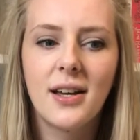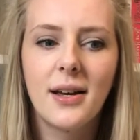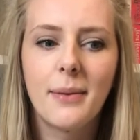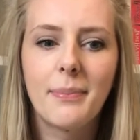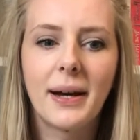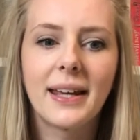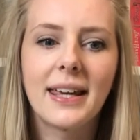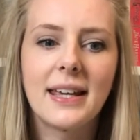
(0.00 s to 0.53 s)

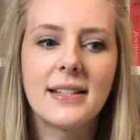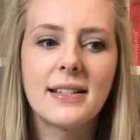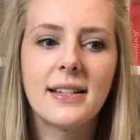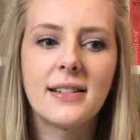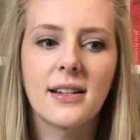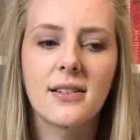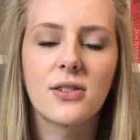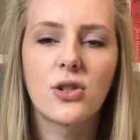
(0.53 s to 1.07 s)
but Casey
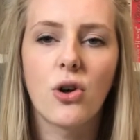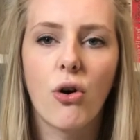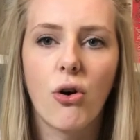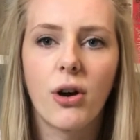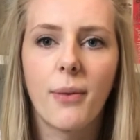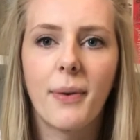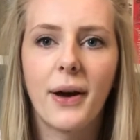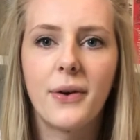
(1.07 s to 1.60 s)
does
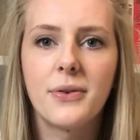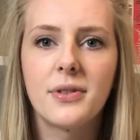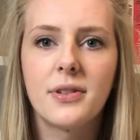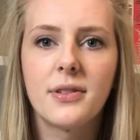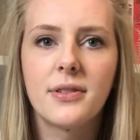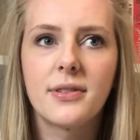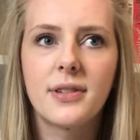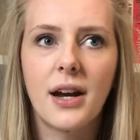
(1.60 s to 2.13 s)
talk about
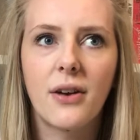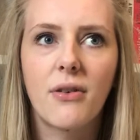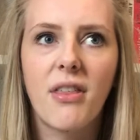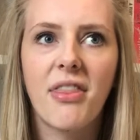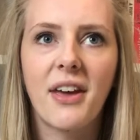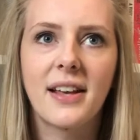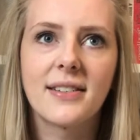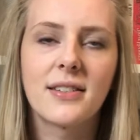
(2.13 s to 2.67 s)
certain
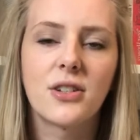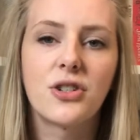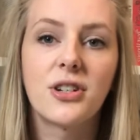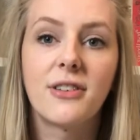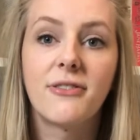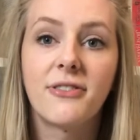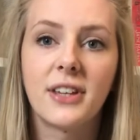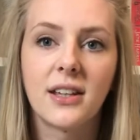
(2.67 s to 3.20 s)
things that she
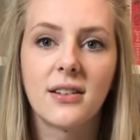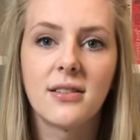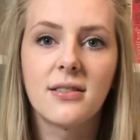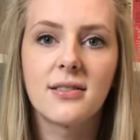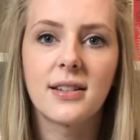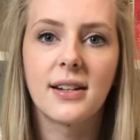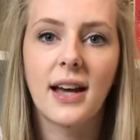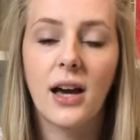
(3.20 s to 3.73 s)
feels and